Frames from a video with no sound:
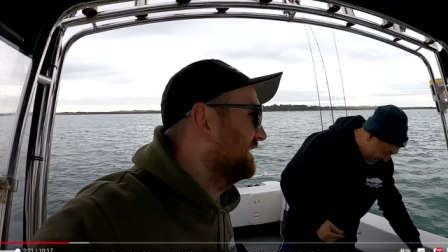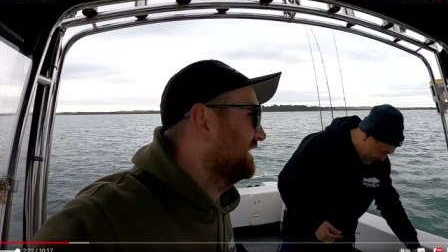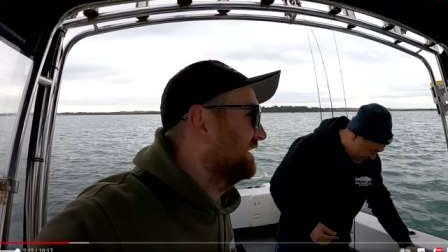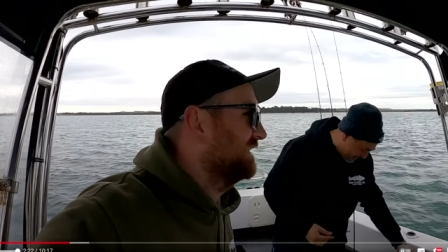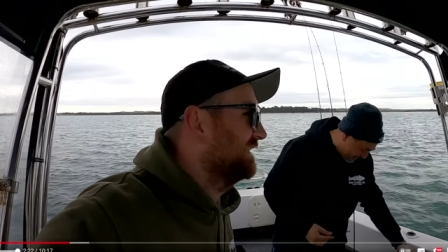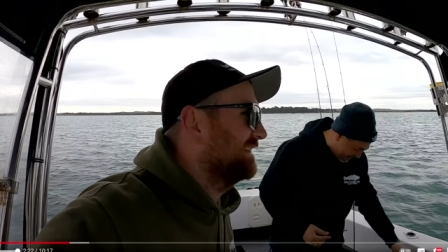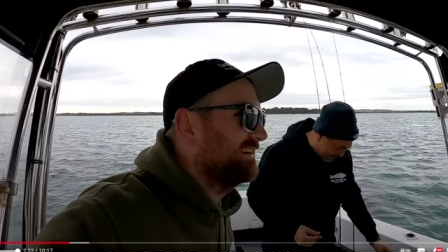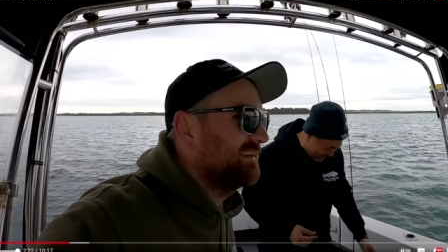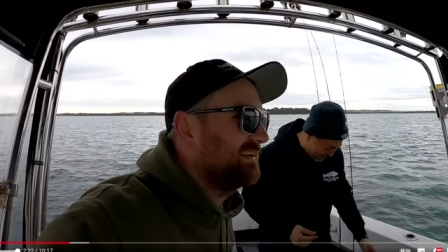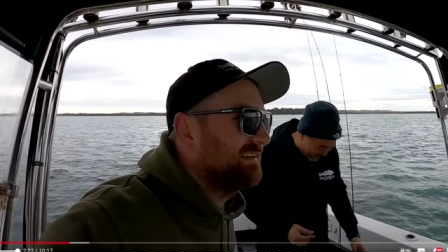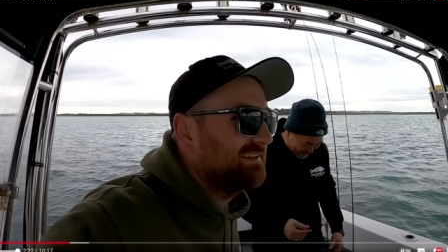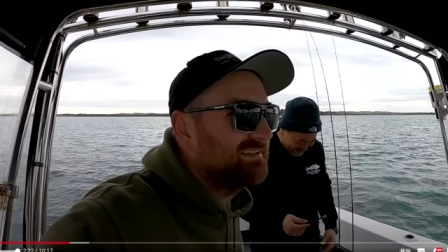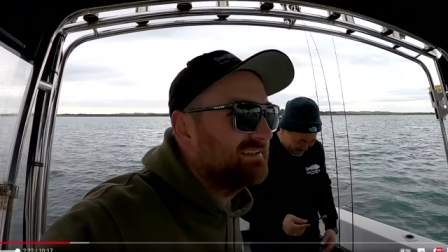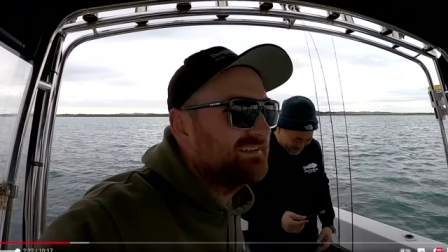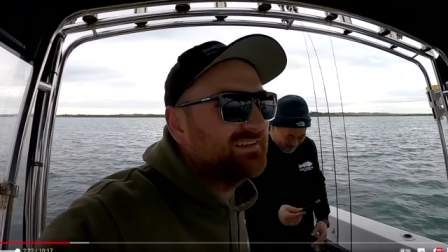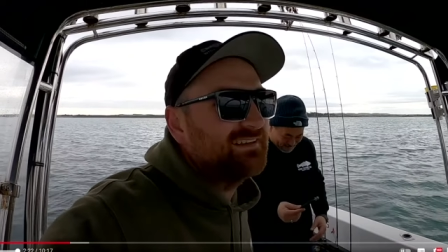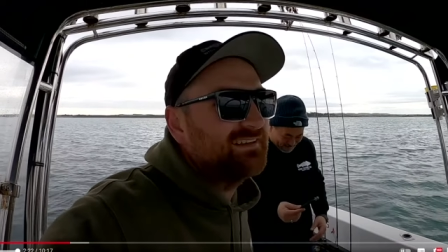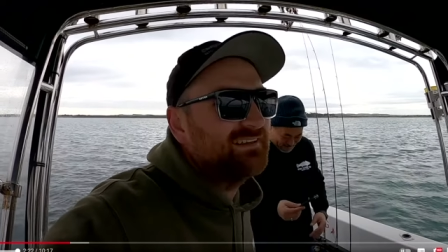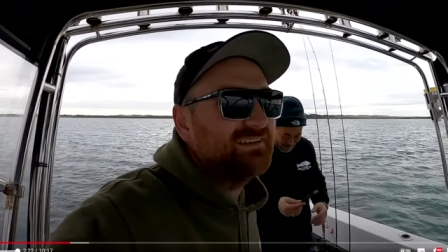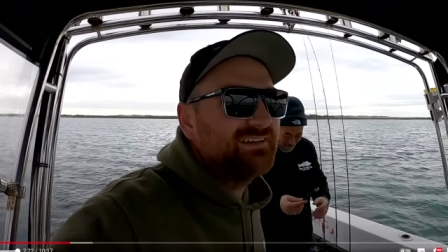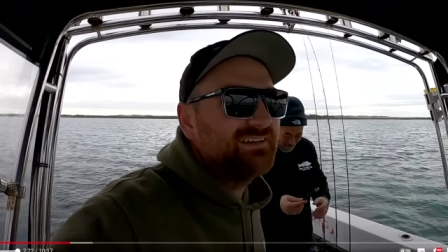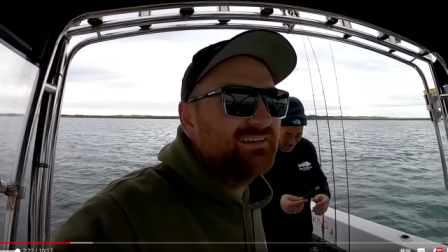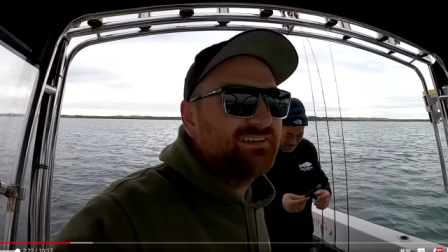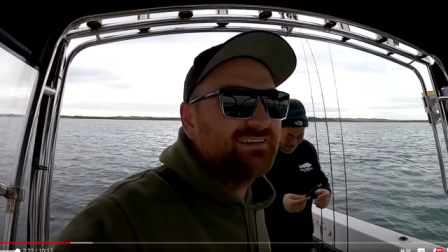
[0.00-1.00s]
off. What yeah. I think
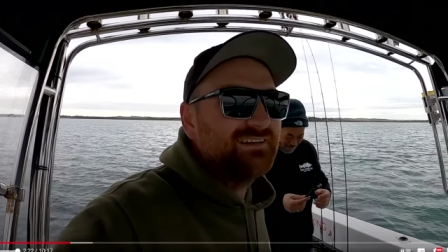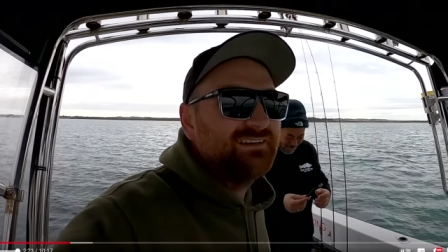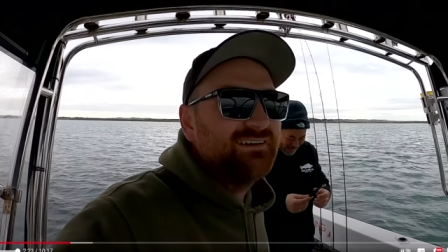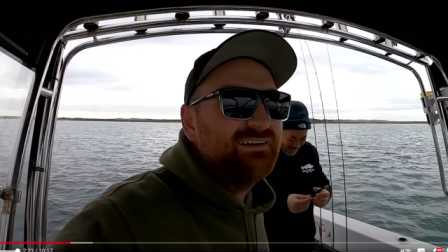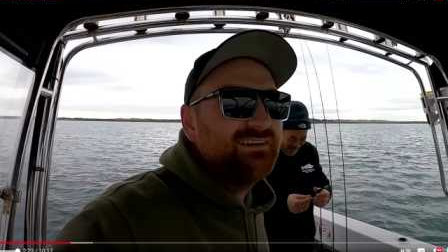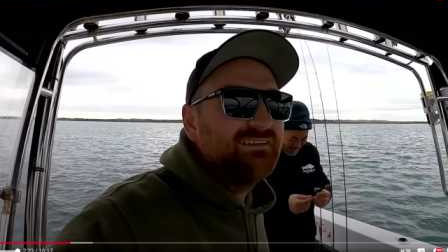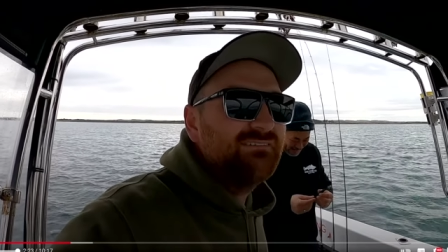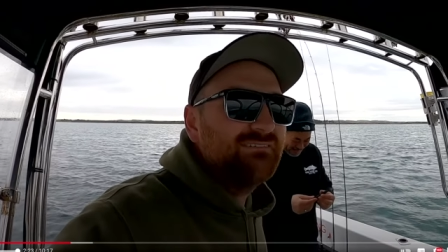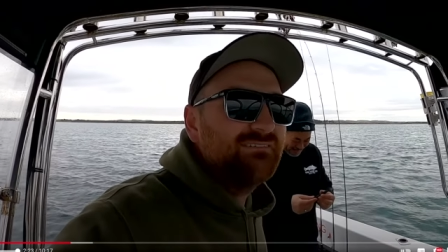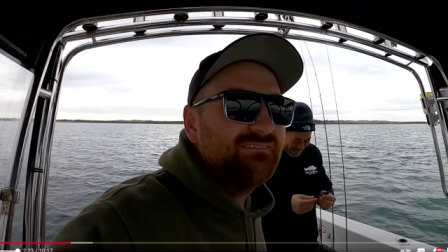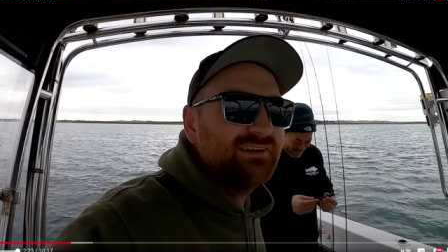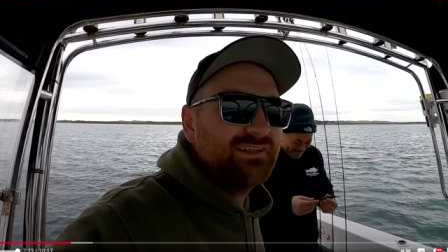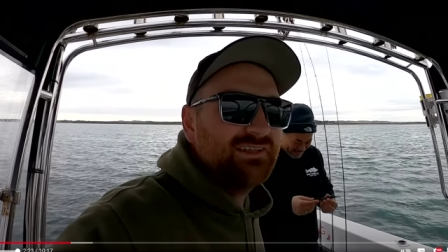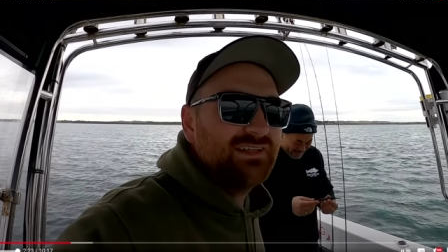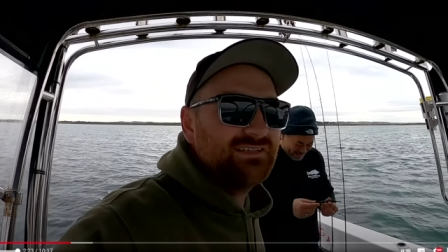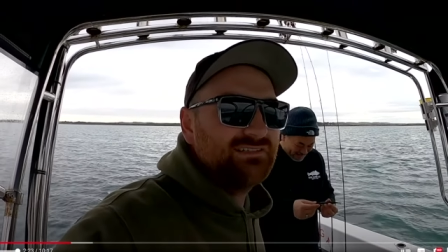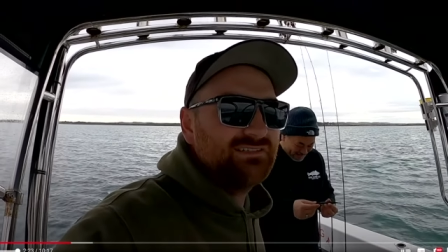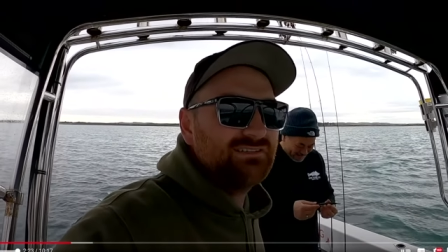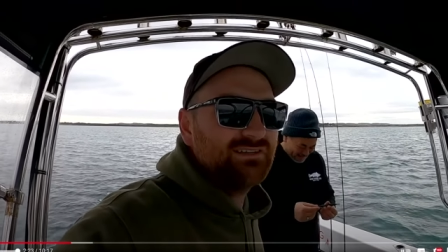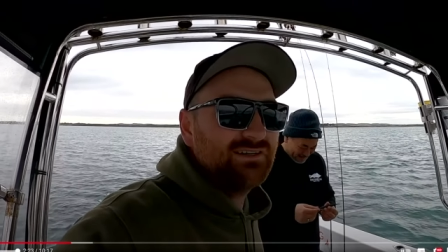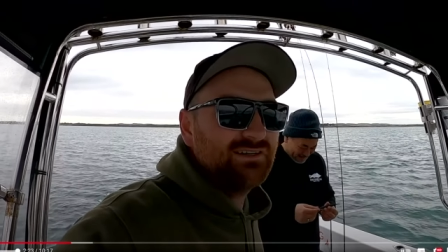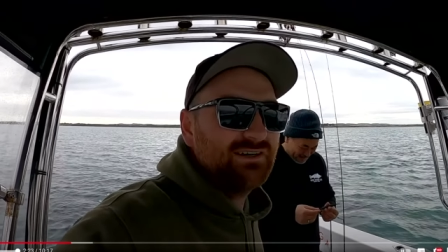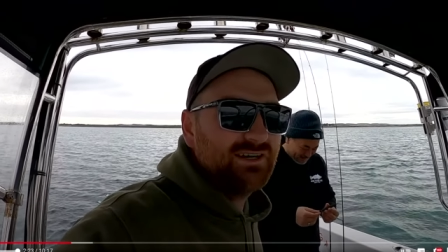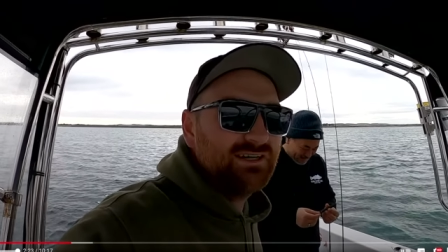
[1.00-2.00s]
Dave just hit on a really
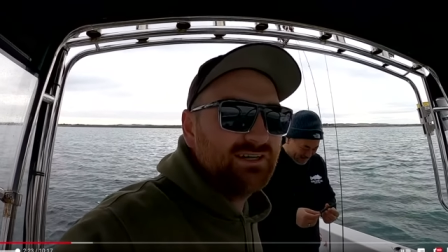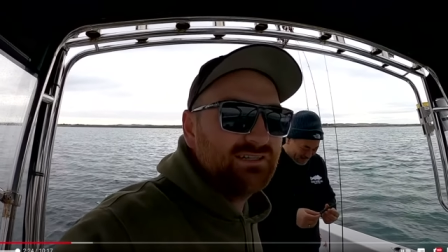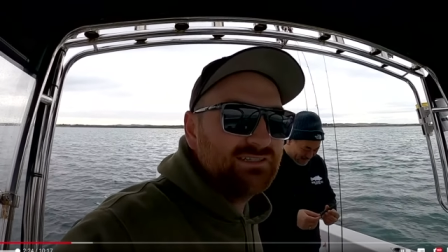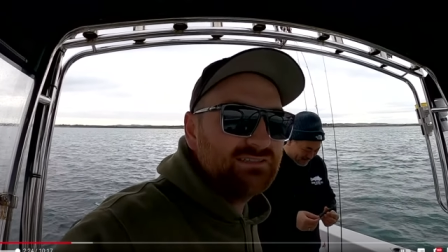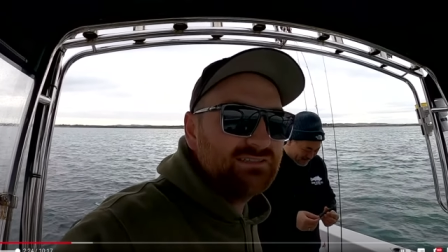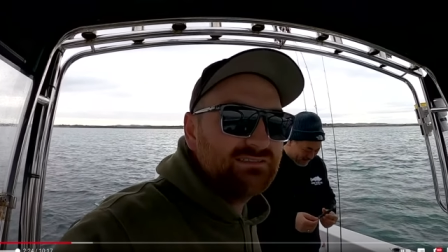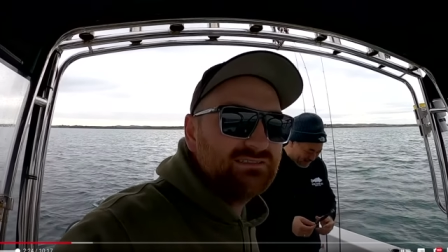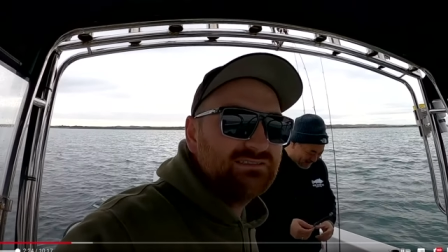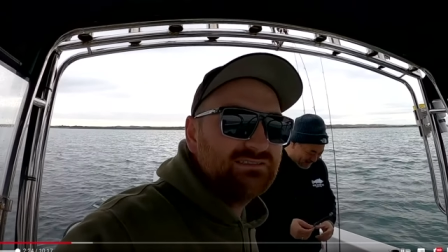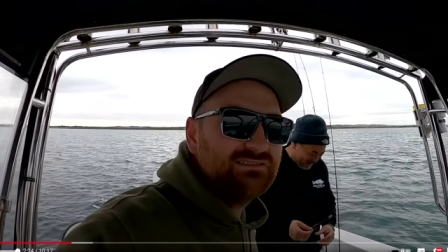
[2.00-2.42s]
valid point of